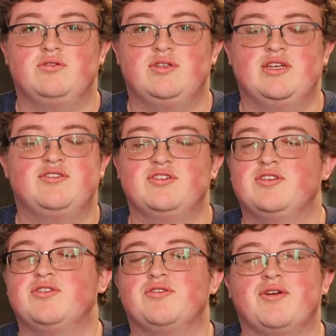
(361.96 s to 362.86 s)
just
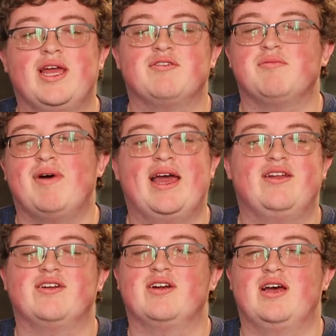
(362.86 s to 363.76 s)
a great
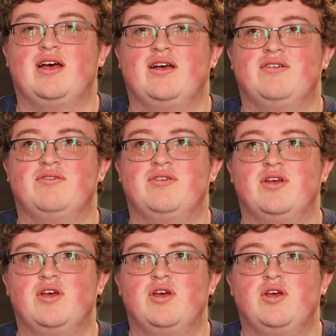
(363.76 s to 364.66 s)
reminder of
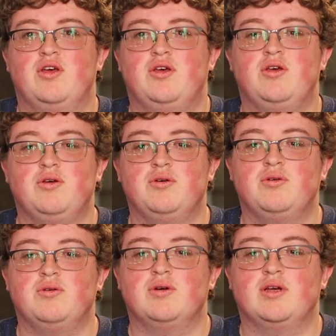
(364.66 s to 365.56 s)

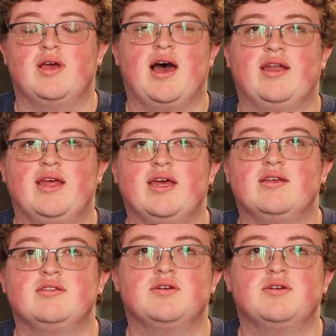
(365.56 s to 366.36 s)
who God is.